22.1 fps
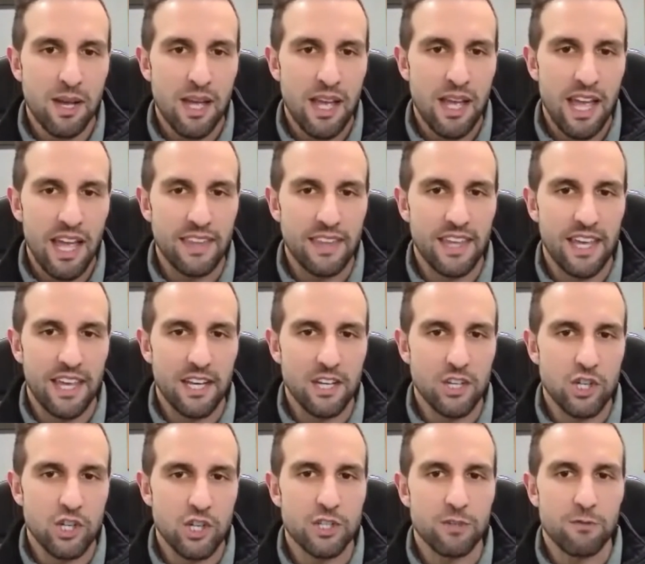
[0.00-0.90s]
And
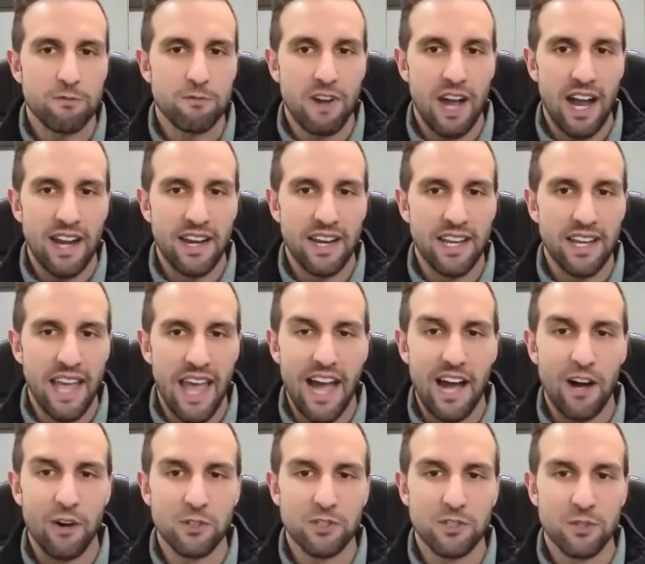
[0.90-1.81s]
then just finding
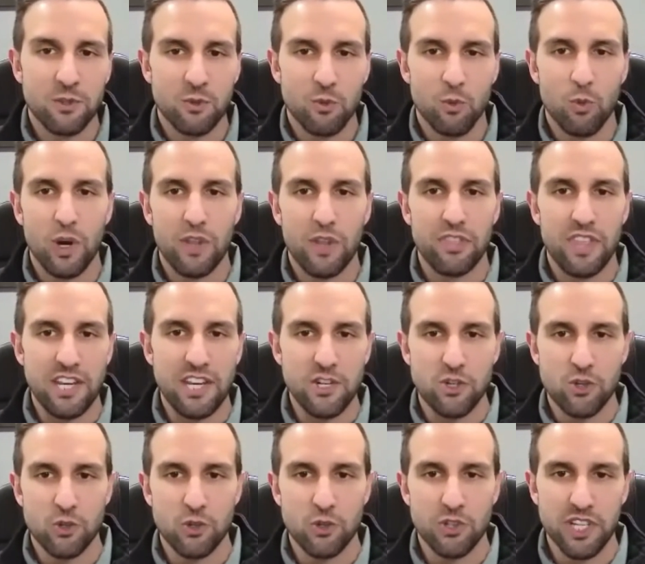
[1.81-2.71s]
out what they
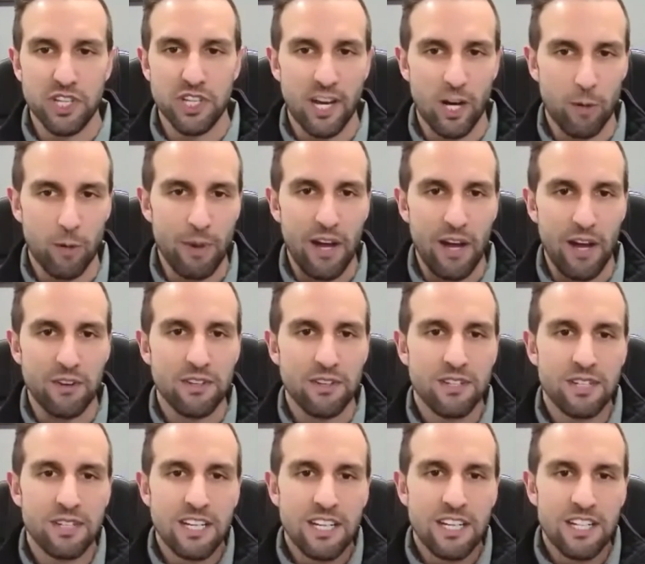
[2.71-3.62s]
truly care about.
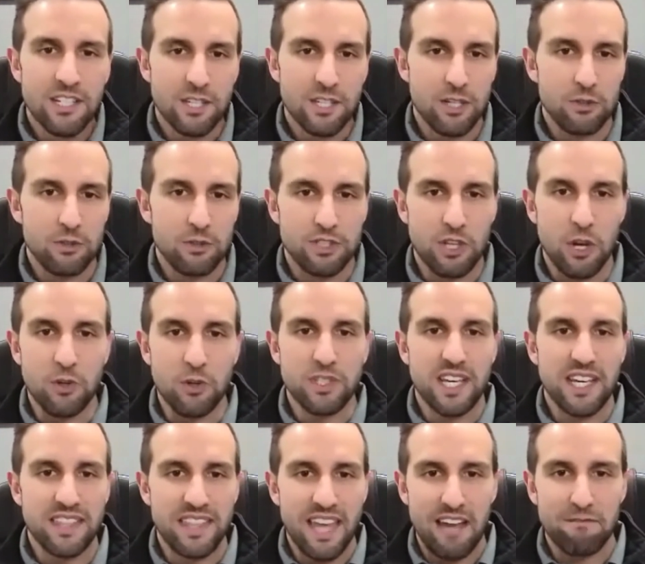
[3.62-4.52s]
So don't
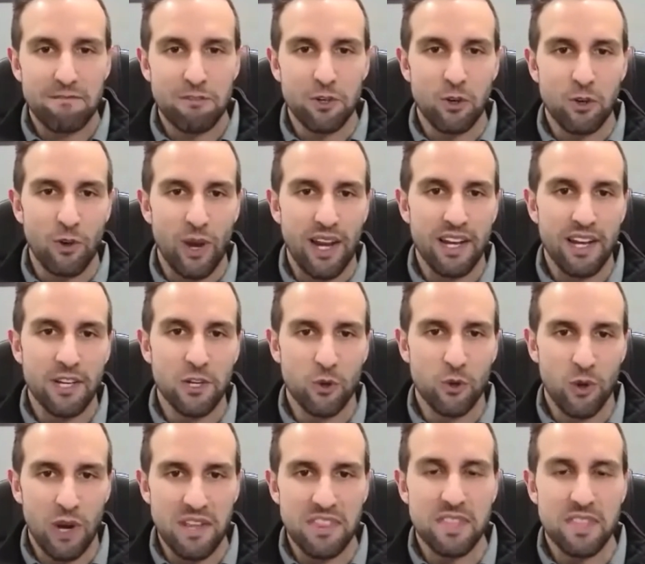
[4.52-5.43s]
take that for granted.
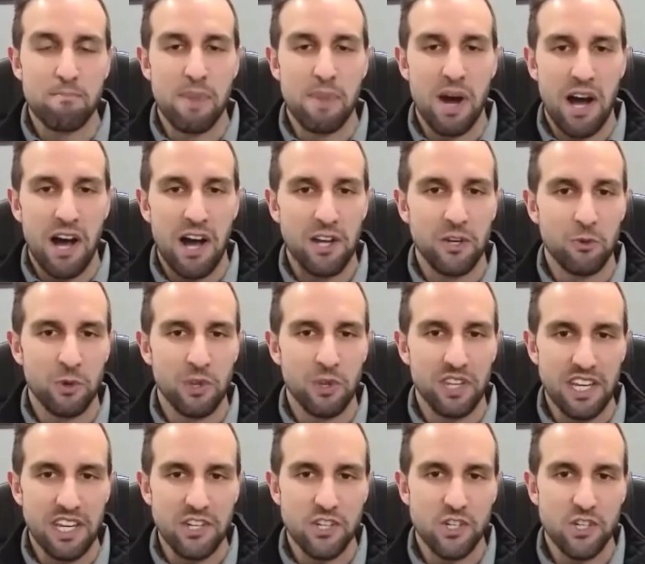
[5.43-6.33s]
Create the bond
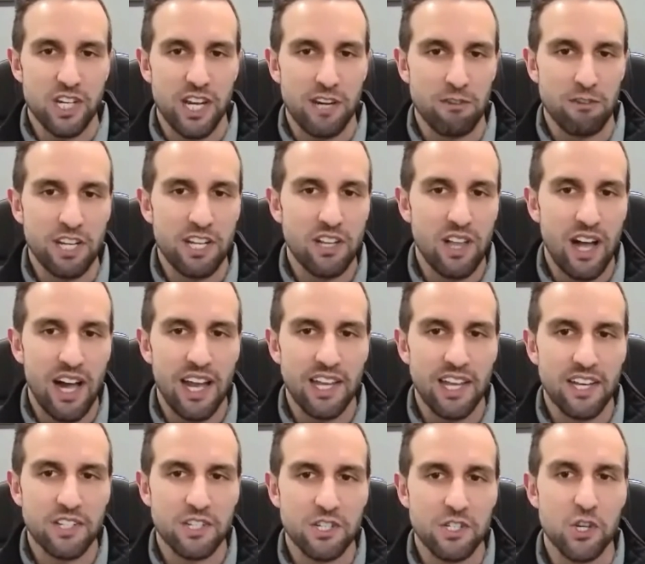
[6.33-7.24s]
with each and every
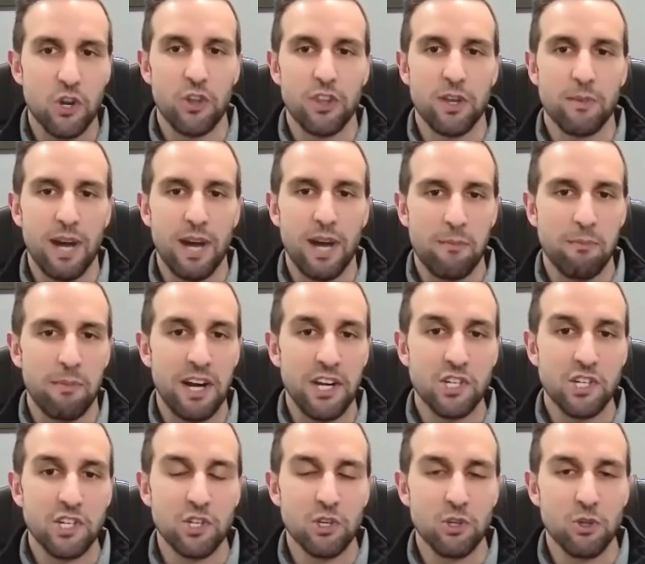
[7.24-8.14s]
client to show them how
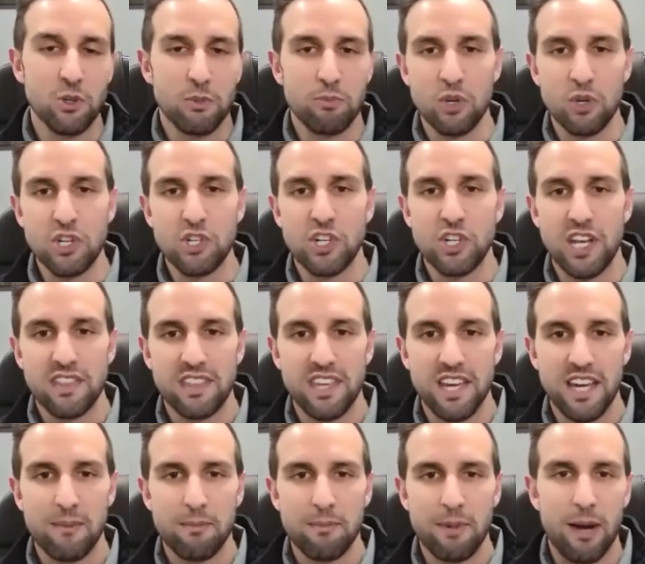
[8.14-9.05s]
much you appreciate
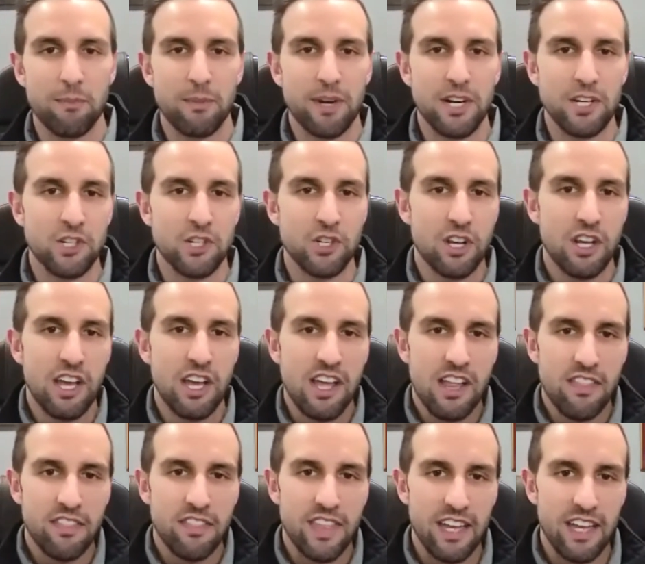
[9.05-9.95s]
them, how much
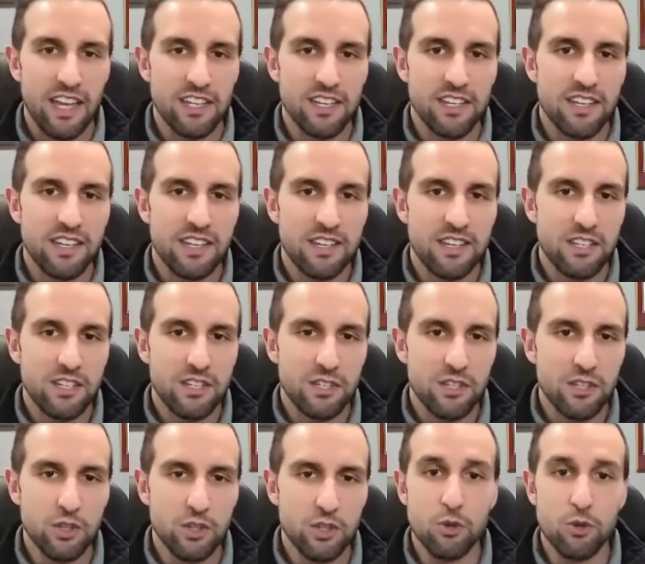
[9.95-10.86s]
that
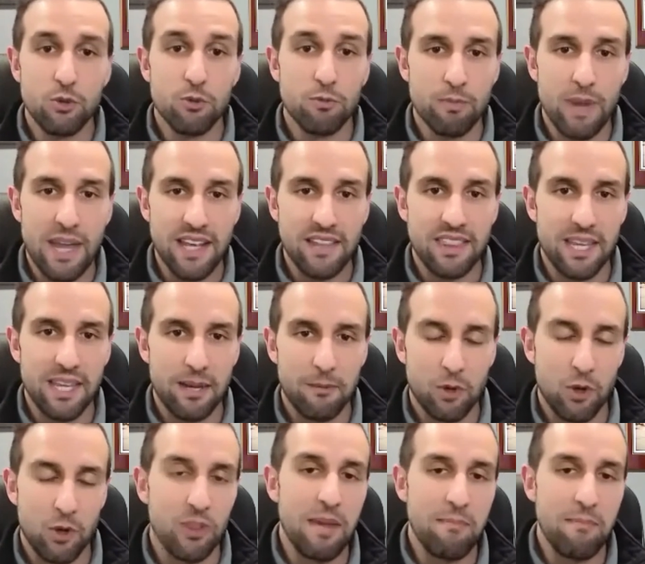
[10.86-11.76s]
you make
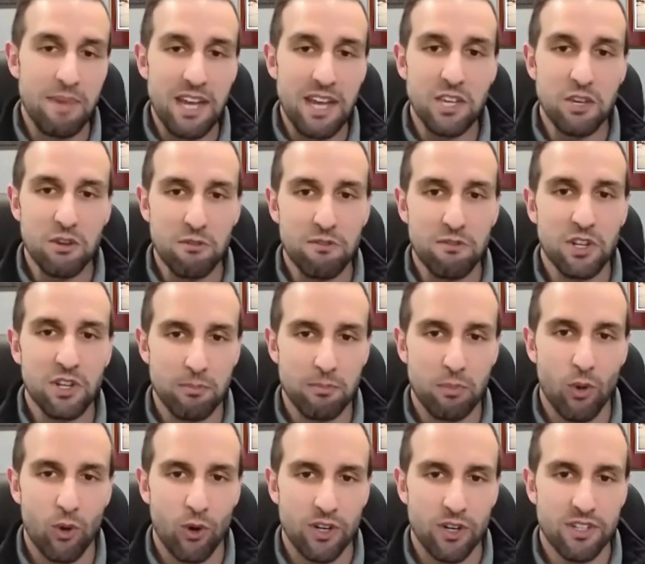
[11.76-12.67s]
them or they make you feel
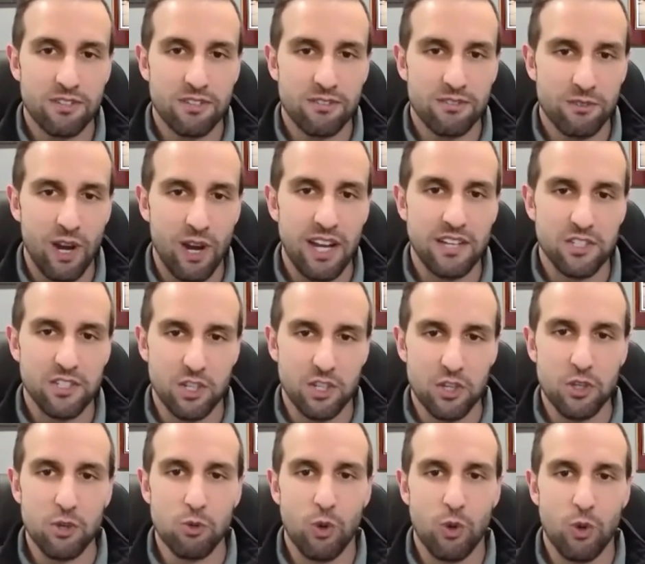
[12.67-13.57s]
important, right? So
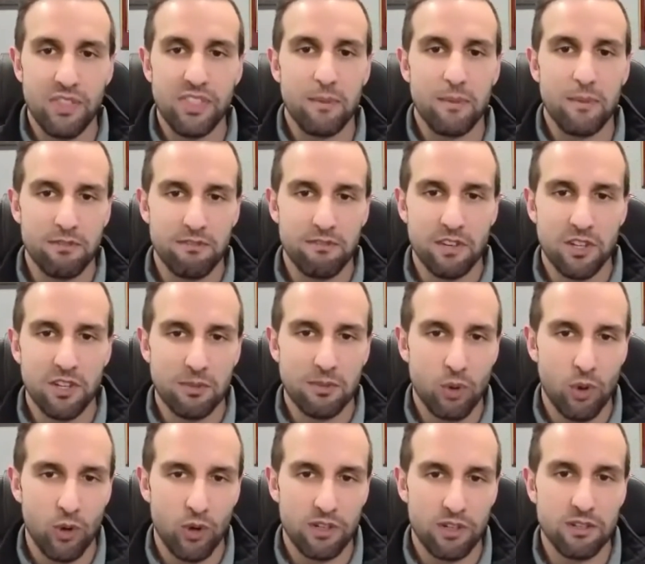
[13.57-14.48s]
you want them to feel
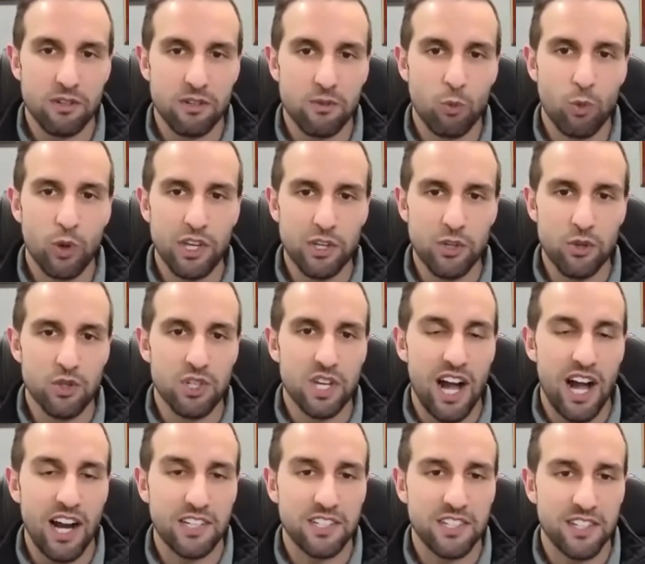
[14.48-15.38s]
important when you
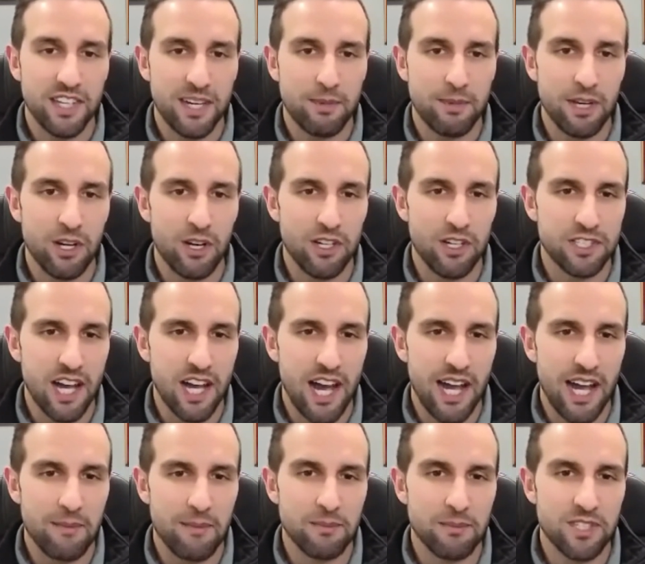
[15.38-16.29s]
talk to them at all
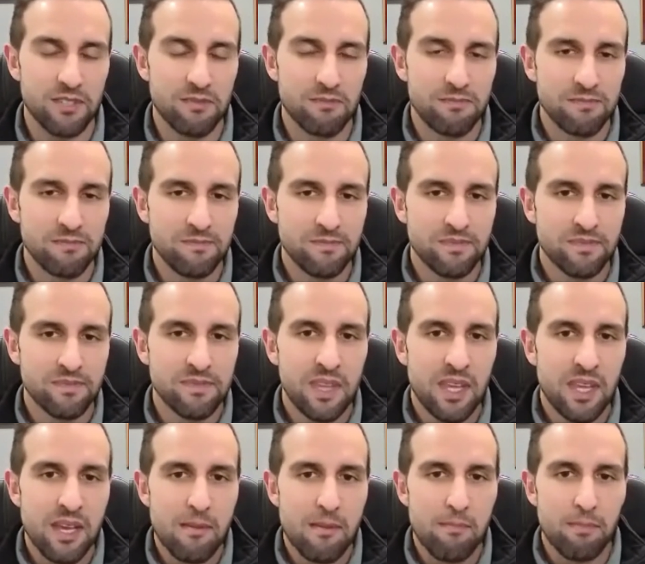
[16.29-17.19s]
times.
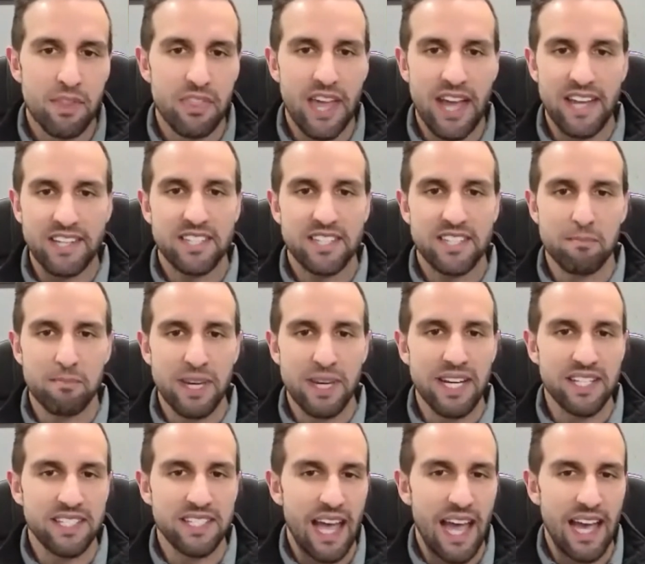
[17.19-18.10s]
But that's the
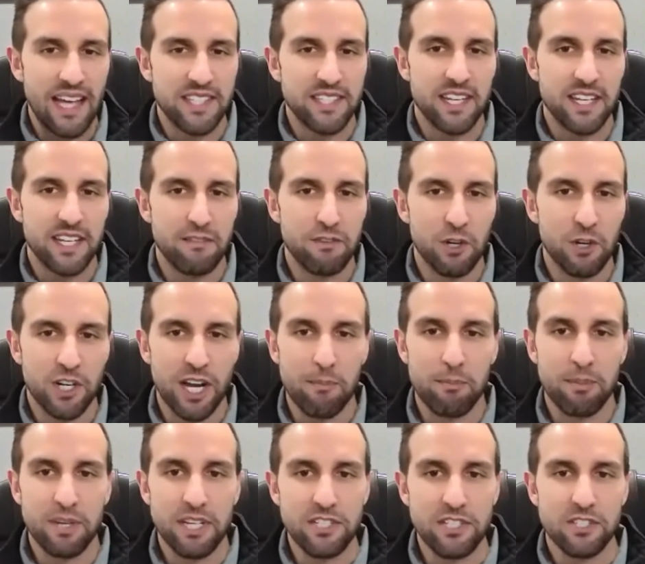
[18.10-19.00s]
biggest asset of your company.